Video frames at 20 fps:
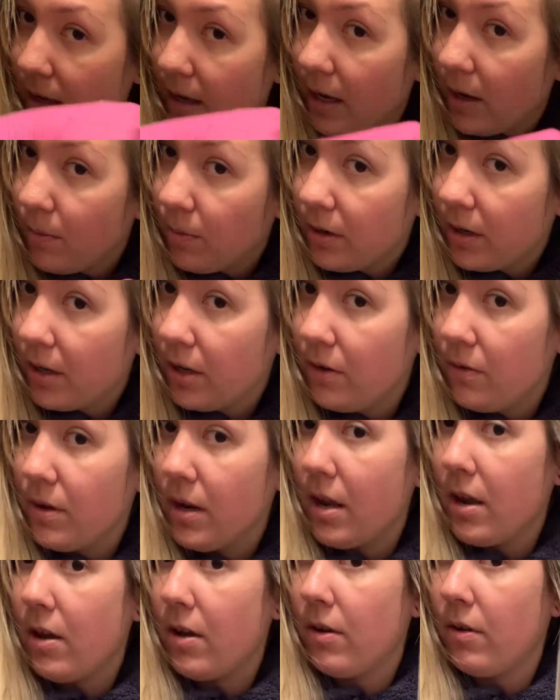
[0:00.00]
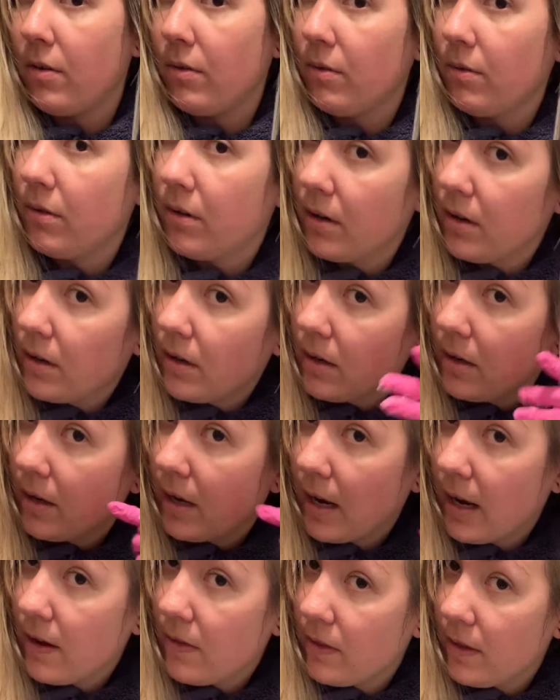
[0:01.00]
and we're gonna go down,
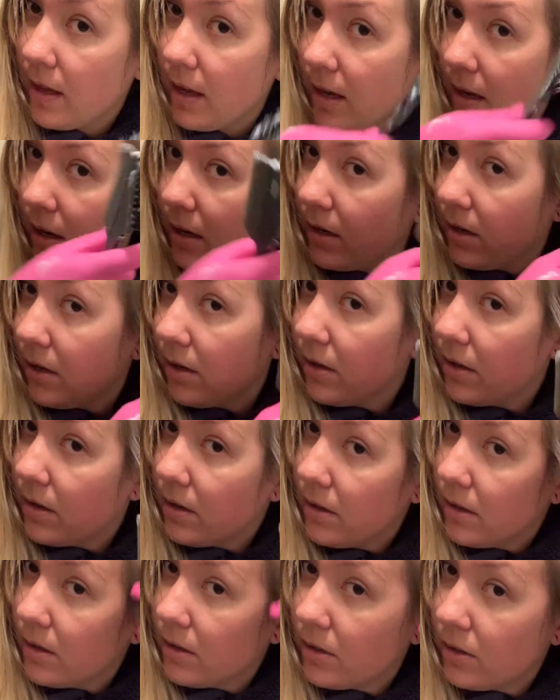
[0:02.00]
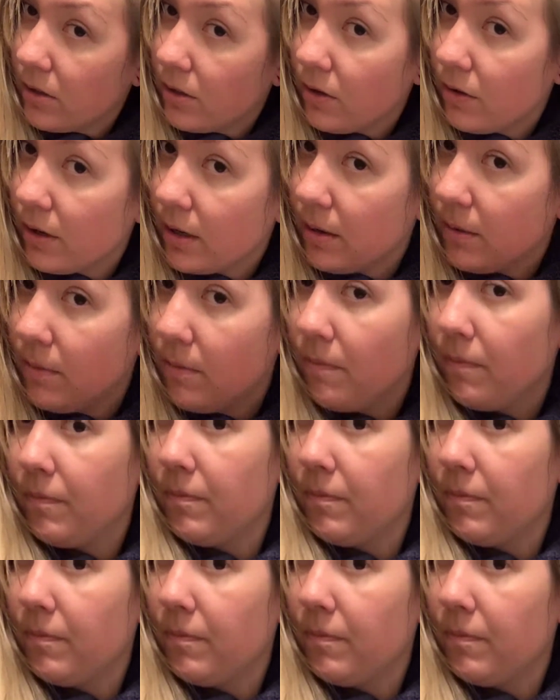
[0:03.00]
and then you can